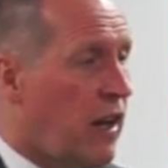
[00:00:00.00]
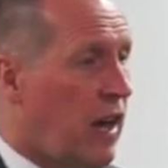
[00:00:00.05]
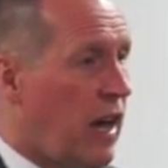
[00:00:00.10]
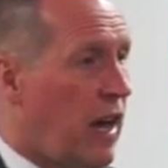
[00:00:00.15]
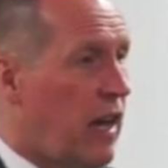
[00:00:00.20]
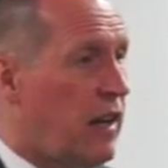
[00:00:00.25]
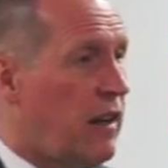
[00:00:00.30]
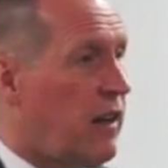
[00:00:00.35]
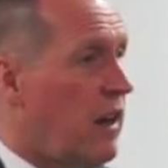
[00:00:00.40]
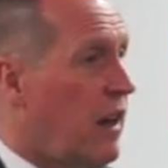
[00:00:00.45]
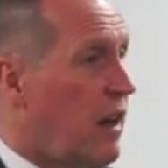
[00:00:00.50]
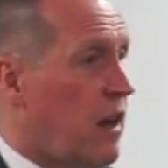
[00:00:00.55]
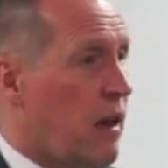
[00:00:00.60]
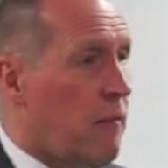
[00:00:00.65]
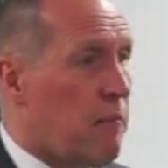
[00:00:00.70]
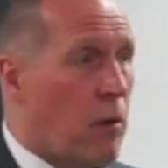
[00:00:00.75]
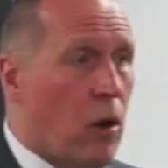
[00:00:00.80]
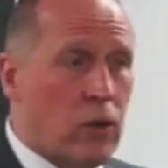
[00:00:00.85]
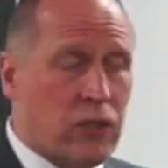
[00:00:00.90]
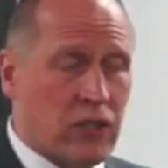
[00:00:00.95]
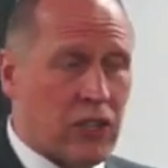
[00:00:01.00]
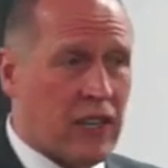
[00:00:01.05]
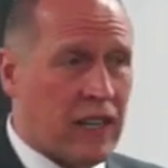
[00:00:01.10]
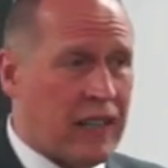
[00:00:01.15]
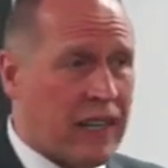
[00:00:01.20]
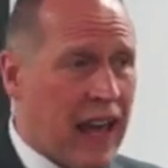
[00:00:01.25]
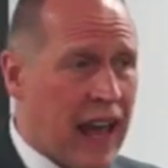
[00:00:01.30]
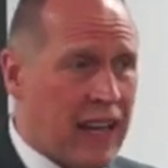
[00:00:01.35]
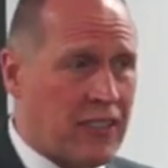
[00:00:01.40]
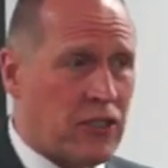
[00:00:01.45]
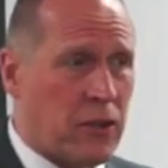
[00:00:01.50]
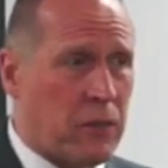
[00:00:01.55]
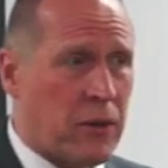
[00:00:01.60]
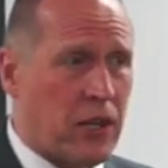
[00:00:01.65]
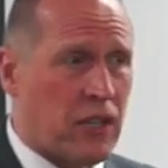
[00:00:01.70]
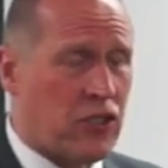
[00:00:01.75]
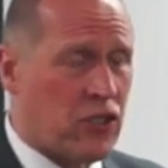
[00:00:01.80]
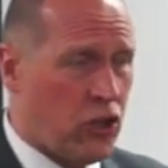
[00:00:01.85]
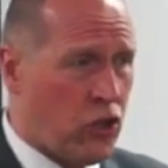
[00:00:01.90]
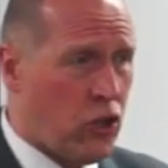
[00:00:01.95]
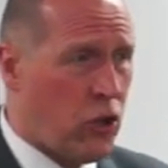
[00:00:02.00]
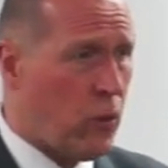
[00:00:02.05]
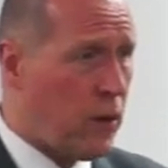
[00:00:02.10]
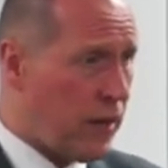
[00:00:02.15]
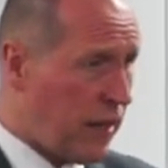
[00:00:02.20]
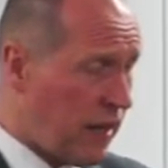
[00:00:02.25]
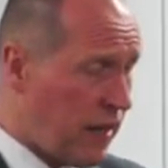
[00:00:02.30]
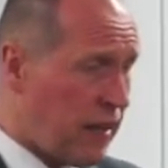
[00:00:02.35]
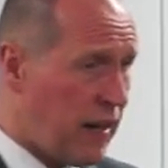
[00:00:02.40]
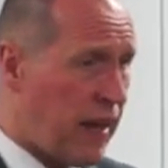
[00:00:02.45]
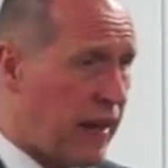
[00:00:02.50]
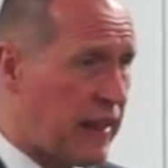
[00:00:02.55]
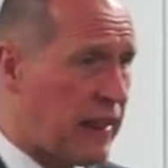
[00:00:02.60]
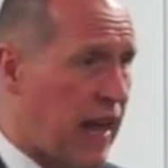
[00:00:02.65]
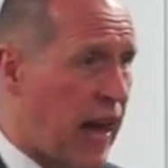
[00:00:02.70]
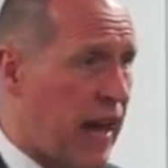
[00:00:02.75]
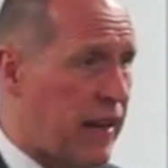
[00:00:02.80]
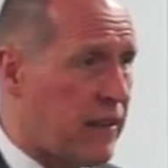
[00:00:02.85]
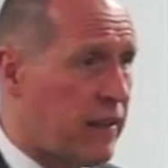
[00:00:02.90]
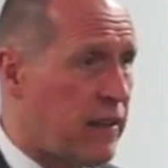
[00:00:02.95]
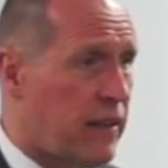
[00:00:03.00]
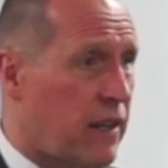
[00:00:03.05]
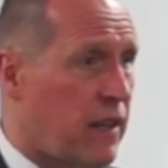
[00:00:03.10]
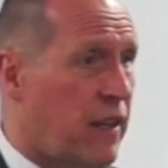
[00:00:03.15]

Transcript: And most of the testimonies that you will hear like that,